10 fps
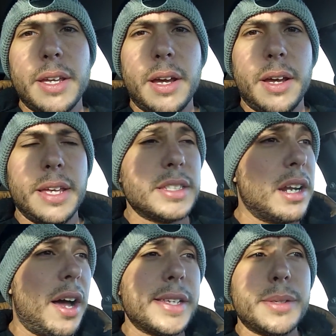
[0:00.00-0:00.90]
It's an
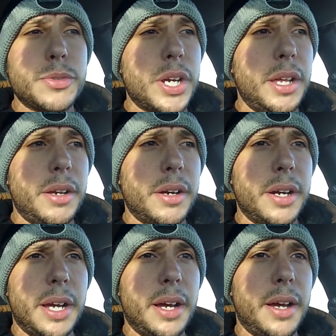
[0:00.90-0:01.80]
awesome trailer,
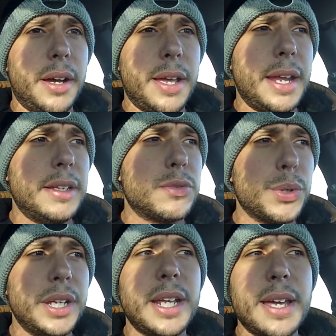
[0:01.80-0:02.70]
and it's
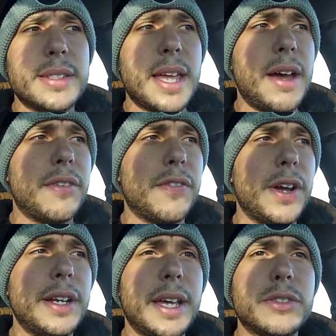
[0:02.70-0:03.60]
really nice to have a
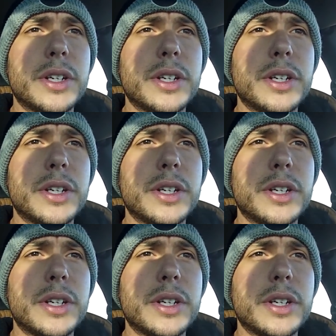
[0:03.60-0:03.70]
friend that